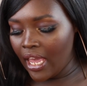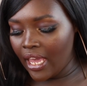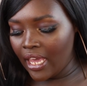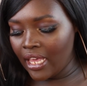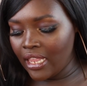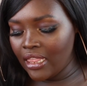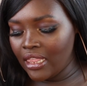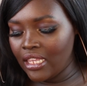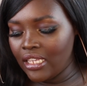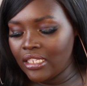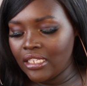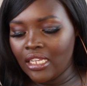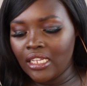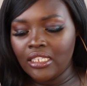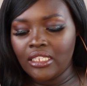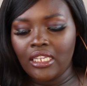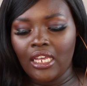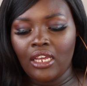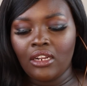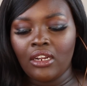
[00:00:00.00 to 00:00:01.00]
In this
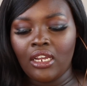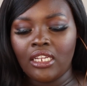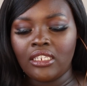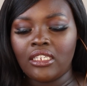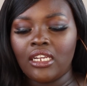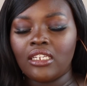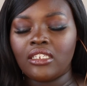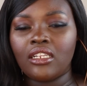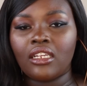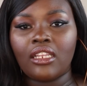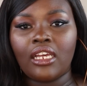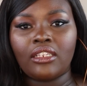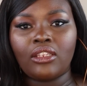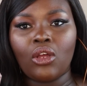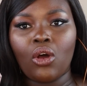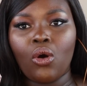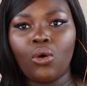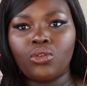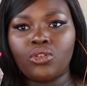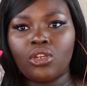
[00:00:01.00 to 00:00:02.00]
container it does look like
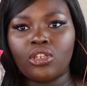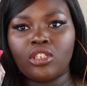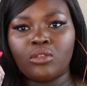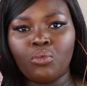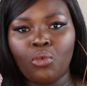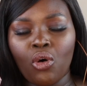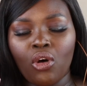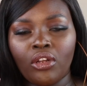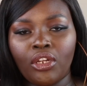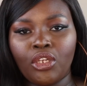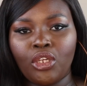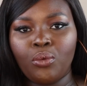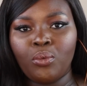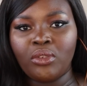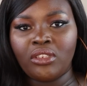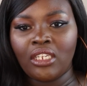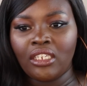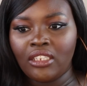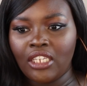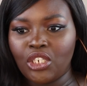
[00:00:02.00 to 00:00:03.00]
the holes are small, and you
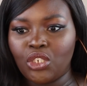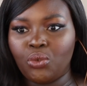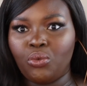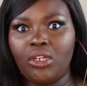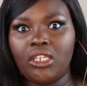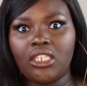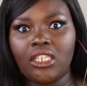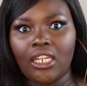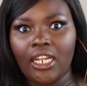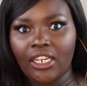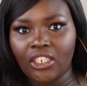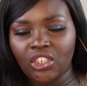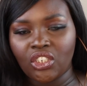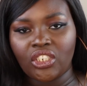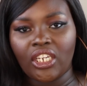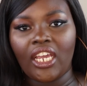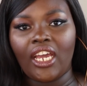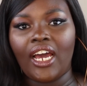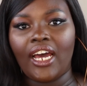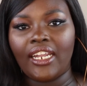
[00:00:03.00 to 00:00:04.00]
would think that you need to like
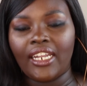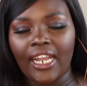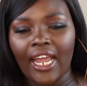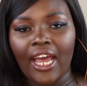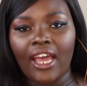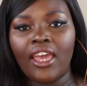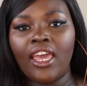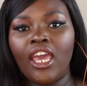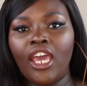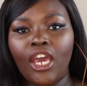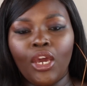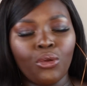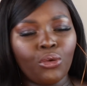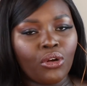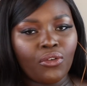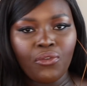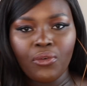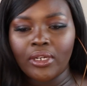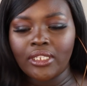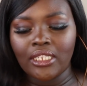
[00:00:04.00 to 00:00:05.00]
shake a lot in
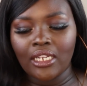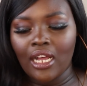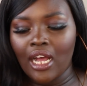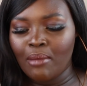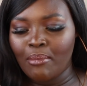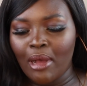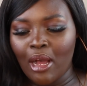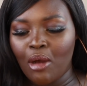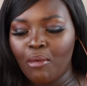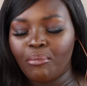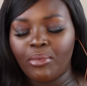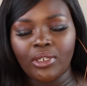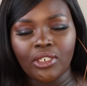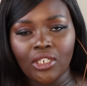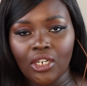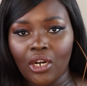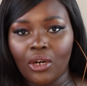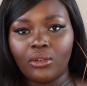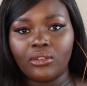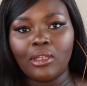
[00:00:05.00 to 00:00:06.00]
order for it to come out, but
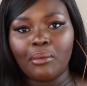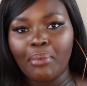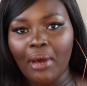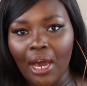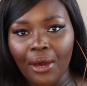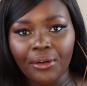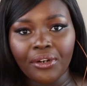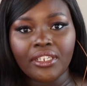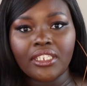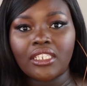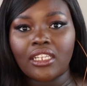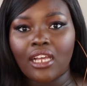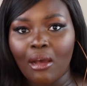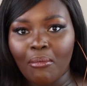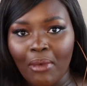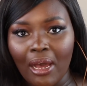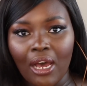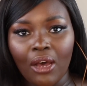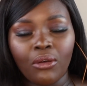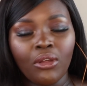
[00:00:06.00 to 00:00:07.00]
no, the powders
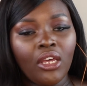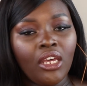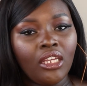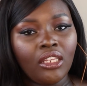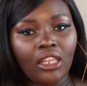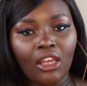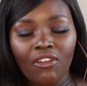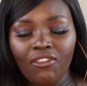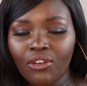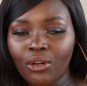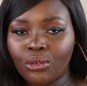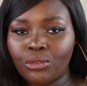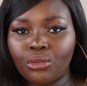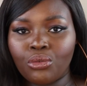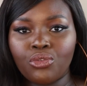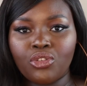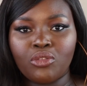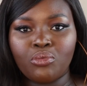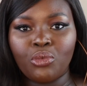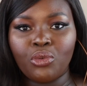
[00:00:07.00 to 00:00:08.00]
come out, they flow
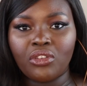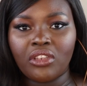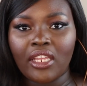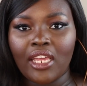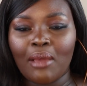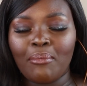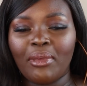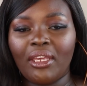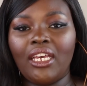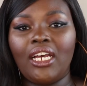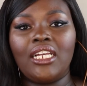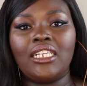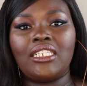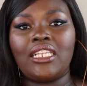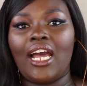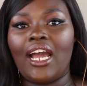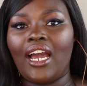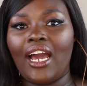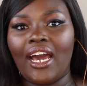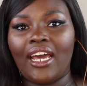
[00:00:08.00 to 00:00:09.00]
through smoothly, and because
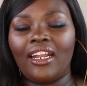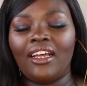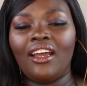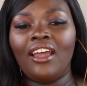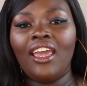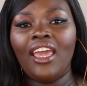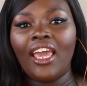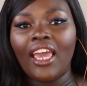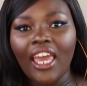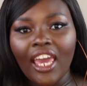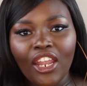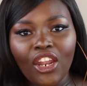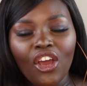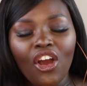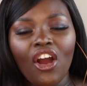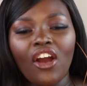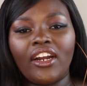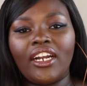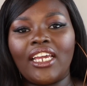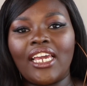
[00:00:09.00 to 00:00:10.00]
I kind of hit it
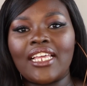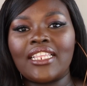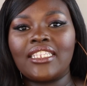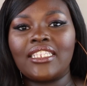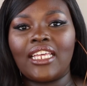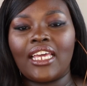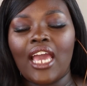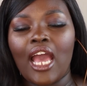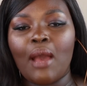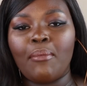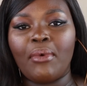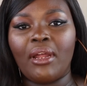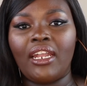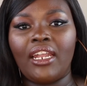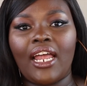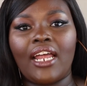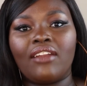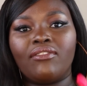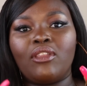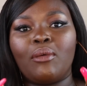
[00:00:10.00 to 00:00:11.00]
hard against the cap, a
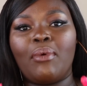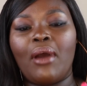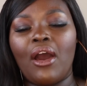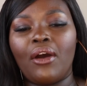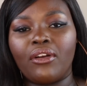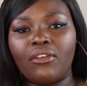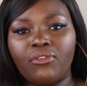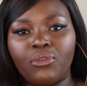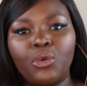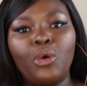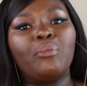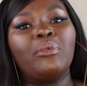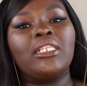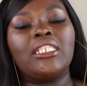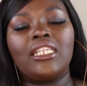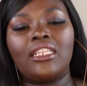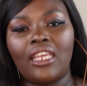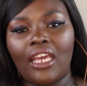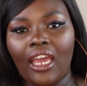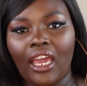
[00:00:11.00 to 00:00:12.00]
lot of the powder flew up
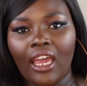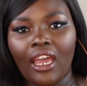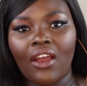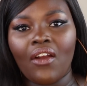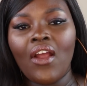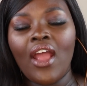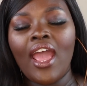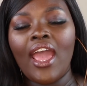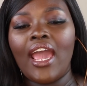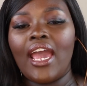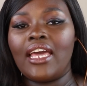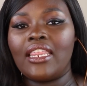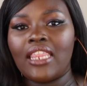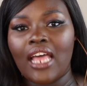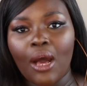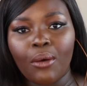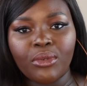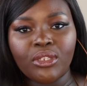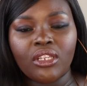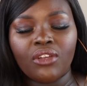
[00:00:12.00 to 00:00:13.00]
into the air, and
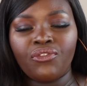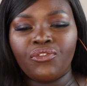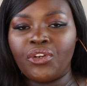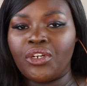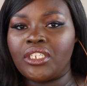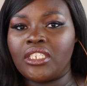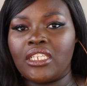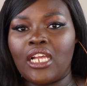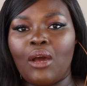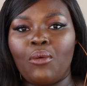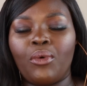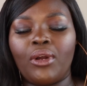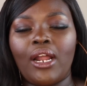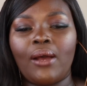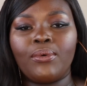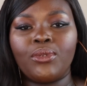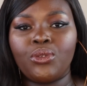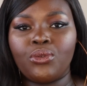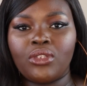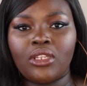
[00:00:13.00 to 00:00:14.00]
that was the first time when
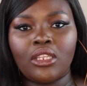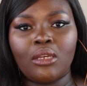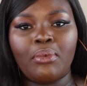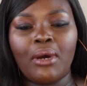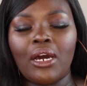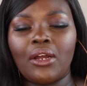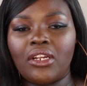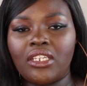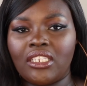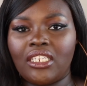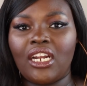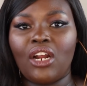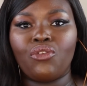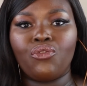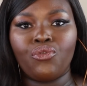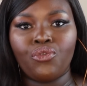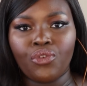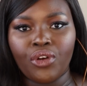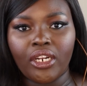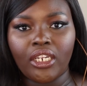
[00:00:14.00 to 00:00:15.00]
I was using the powders that
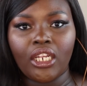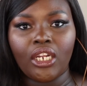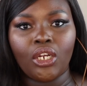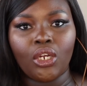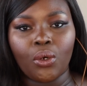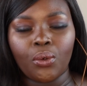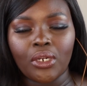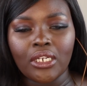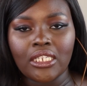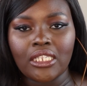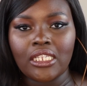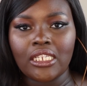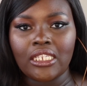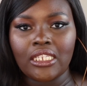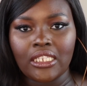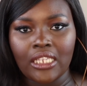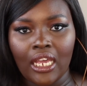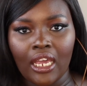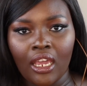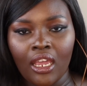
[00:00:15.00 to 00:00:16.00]
I really noticed the
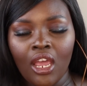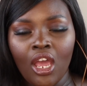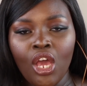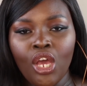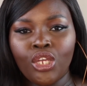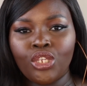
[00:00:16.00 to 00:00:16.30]
scent.